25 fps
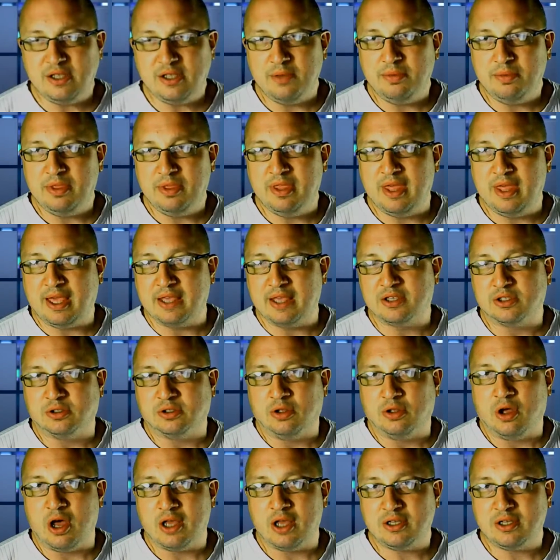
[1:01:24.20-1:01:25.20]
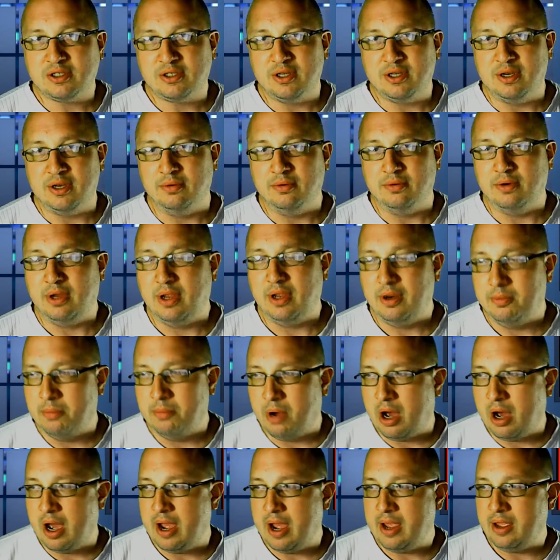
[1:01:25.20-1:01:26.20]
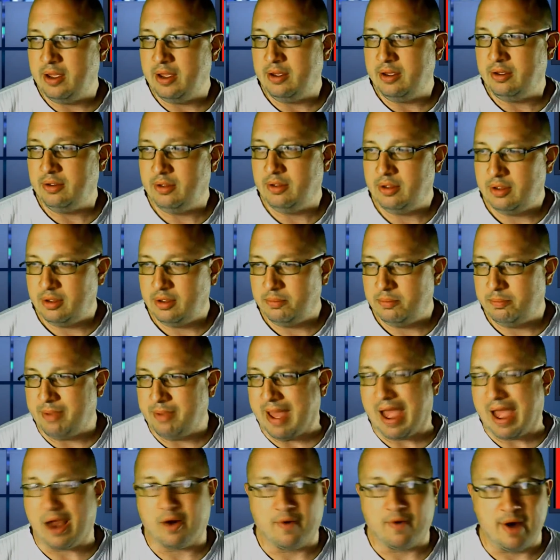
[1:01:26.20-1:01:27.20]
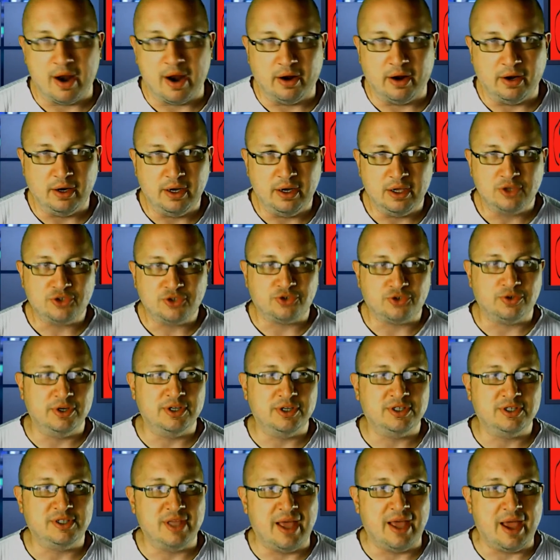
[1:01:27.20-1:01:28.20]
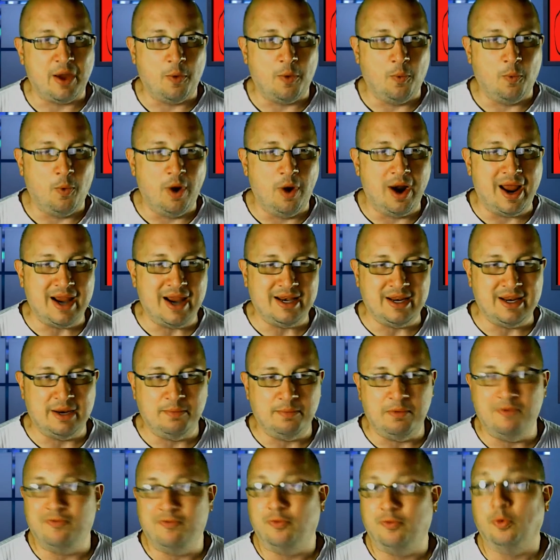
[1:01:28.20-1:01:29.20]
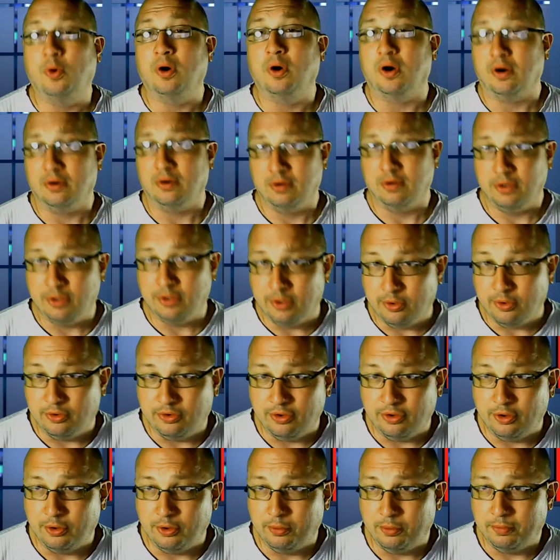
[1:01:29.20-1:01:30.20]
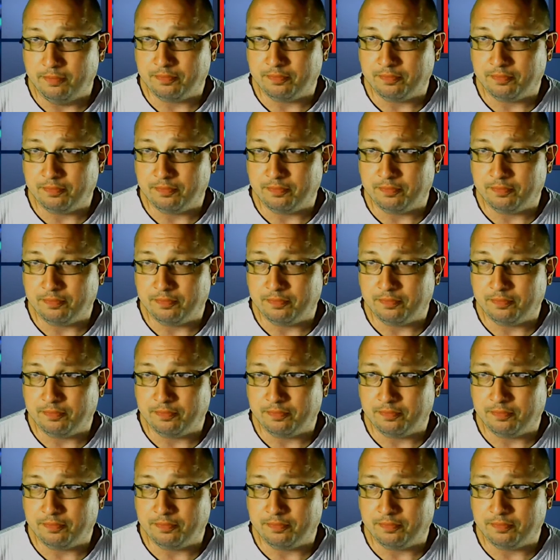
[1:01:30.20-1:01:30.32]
that gets lost in my background and history, is that what I did before YouTube.